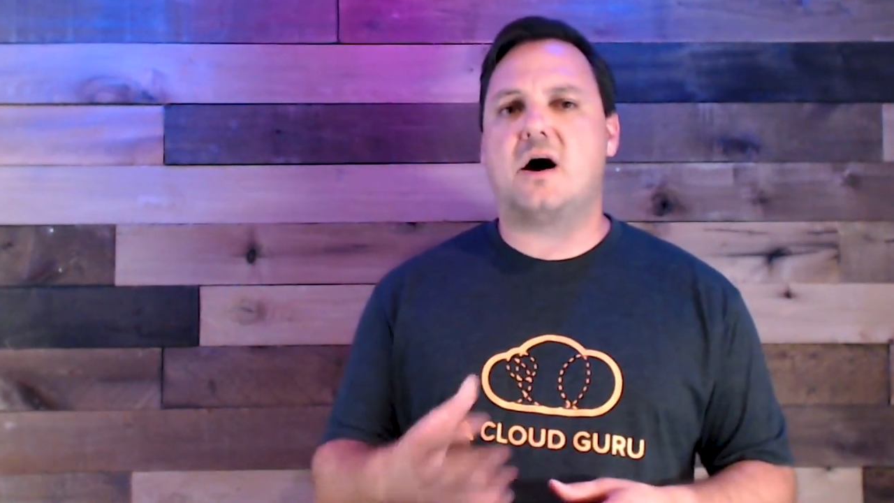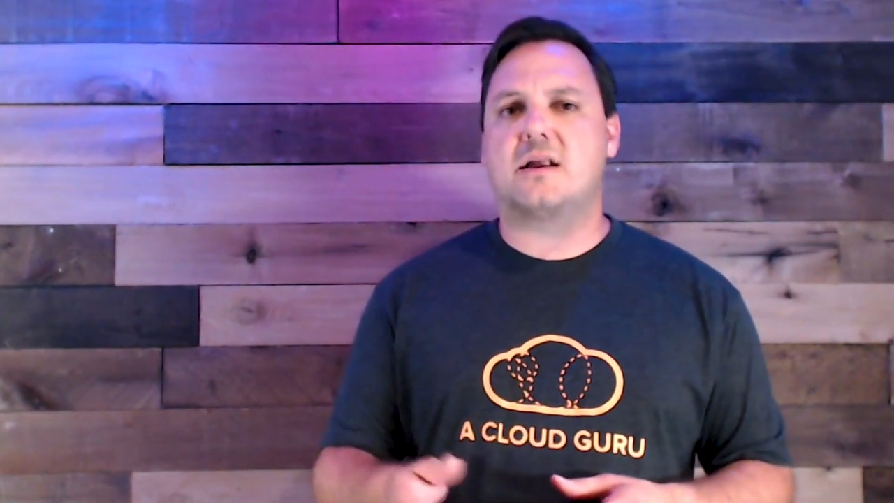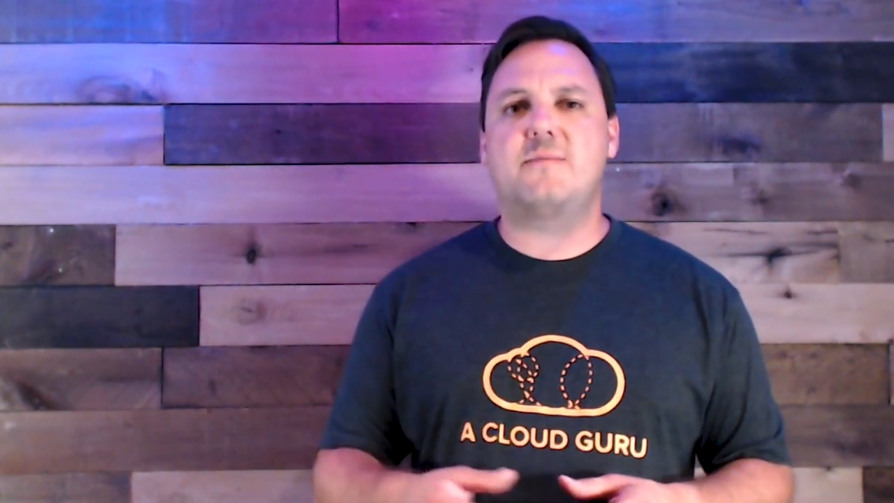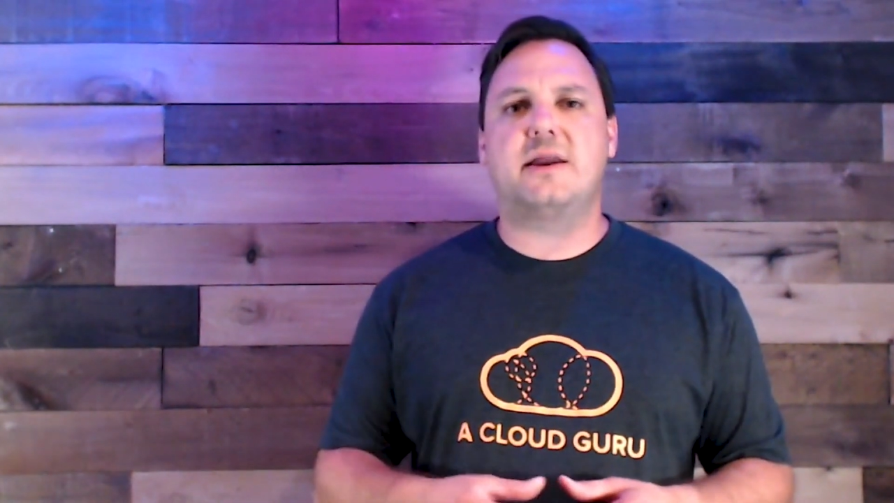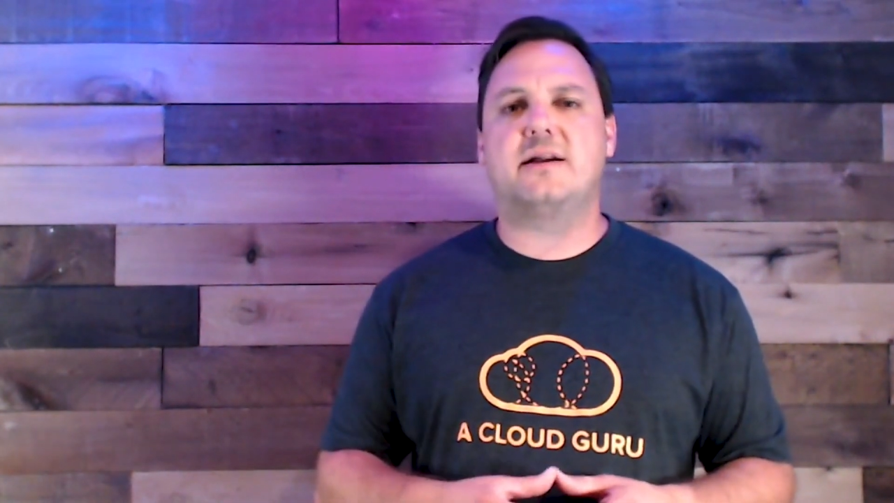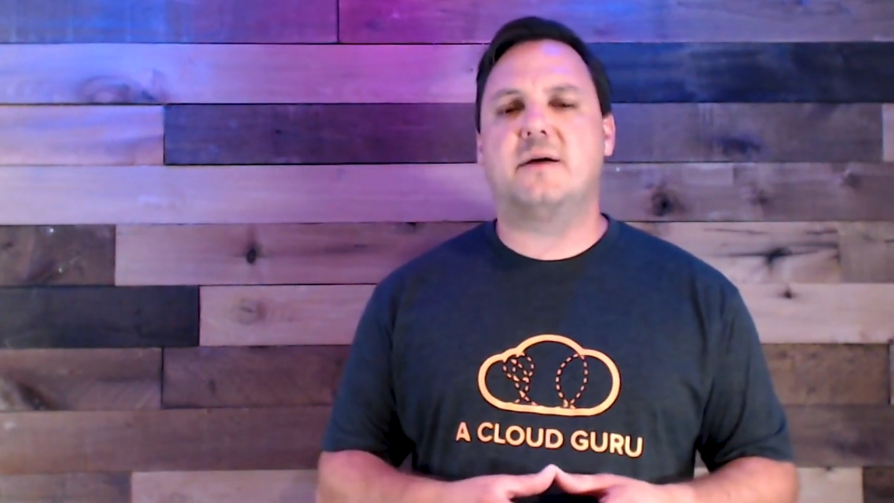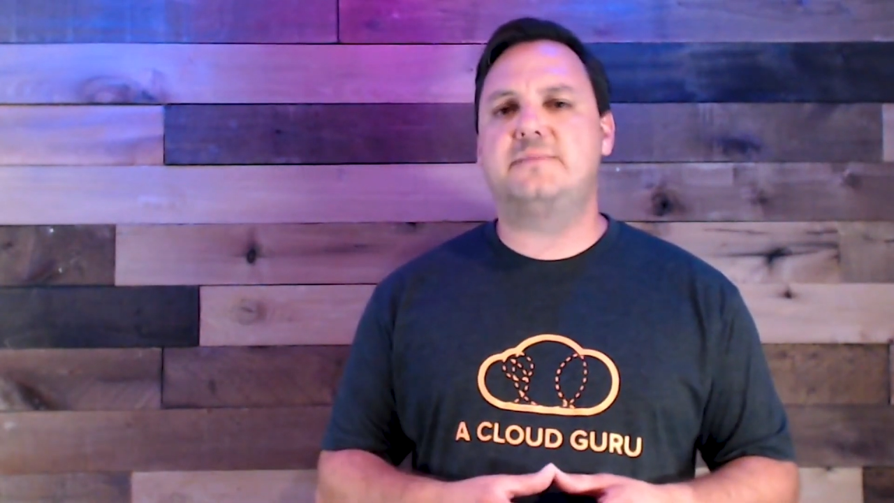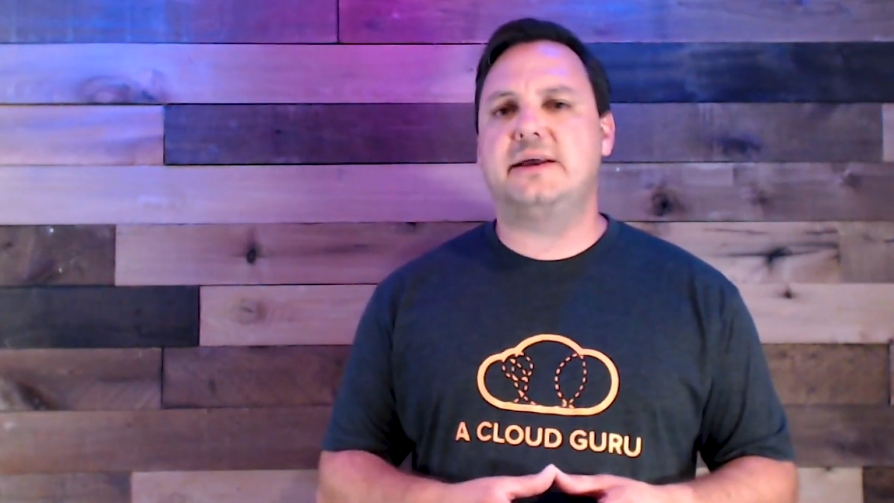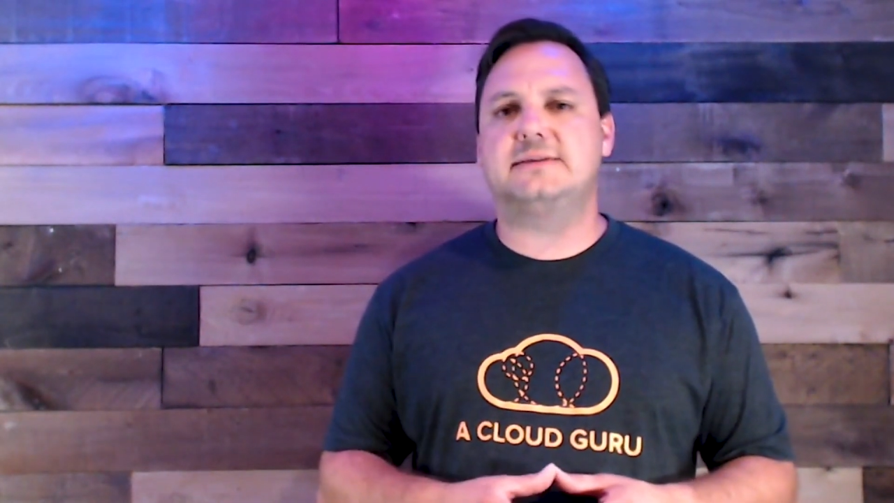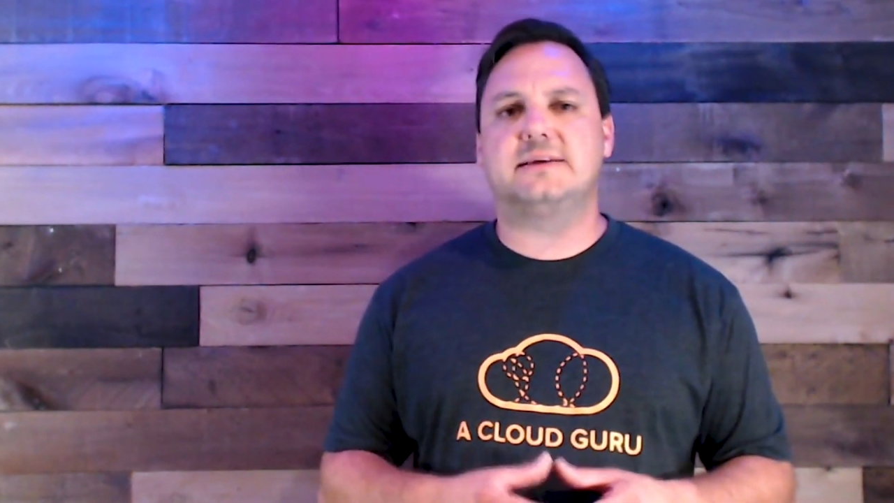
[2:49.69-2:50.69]
automated
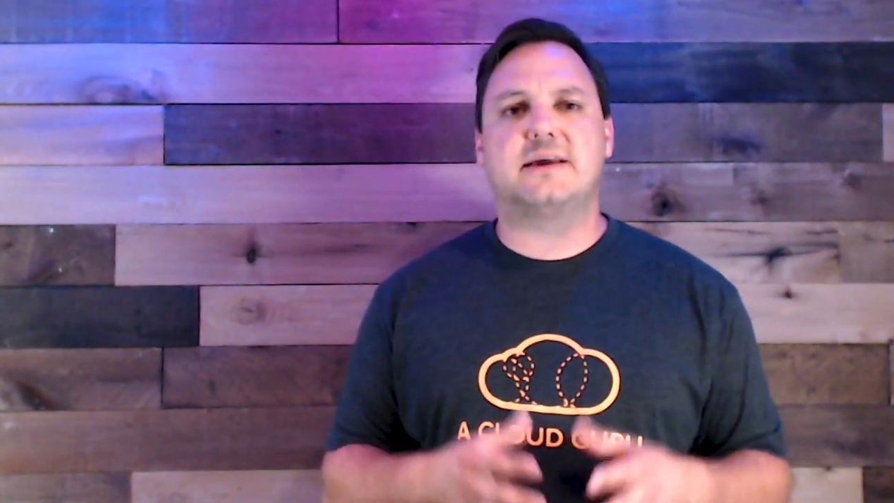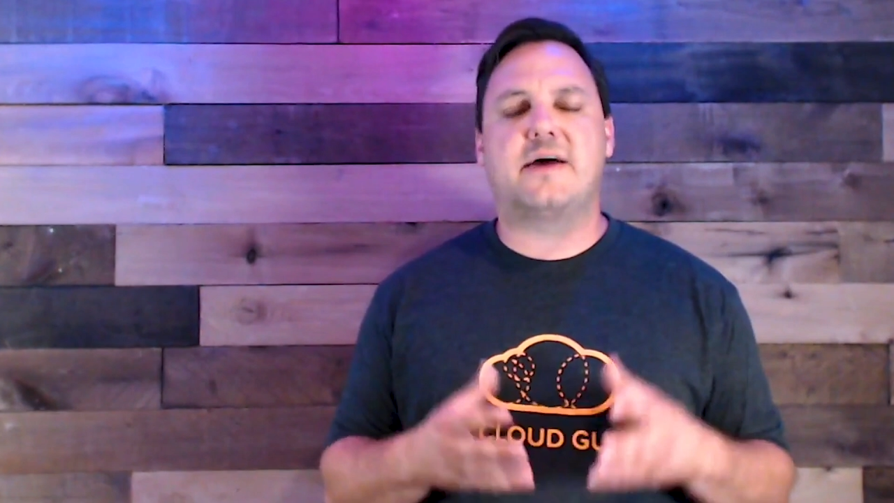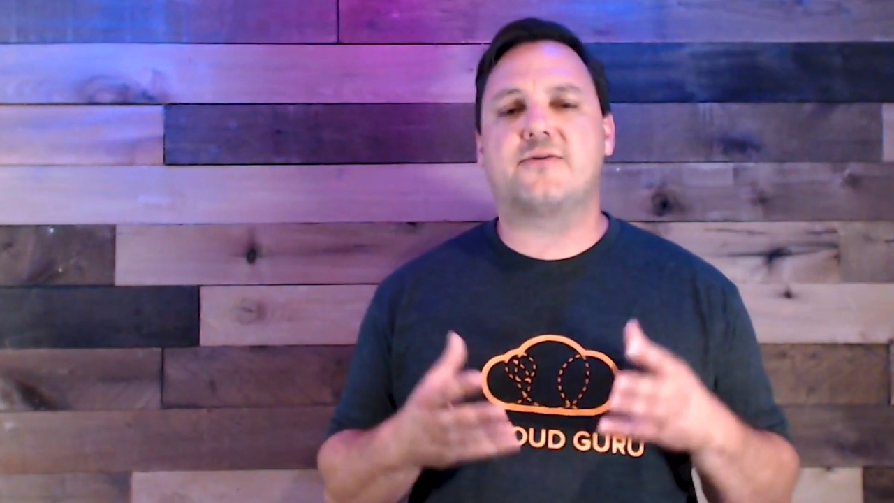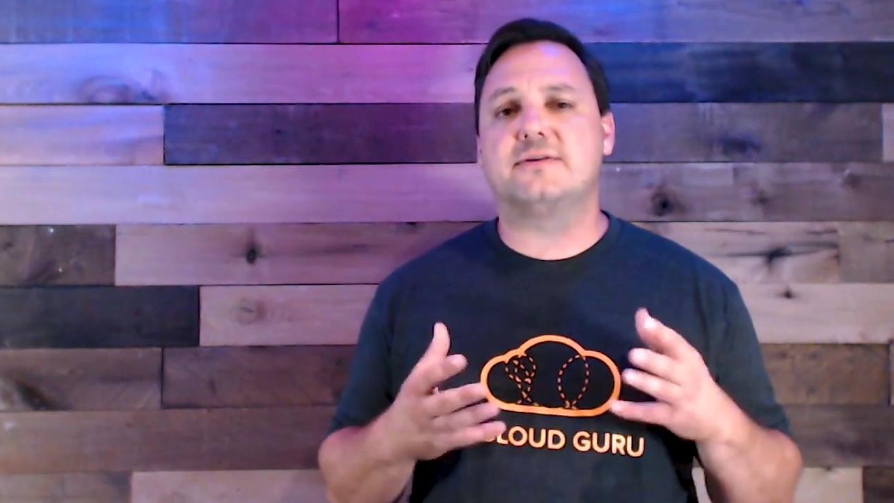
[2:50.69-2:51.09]
updates, and gather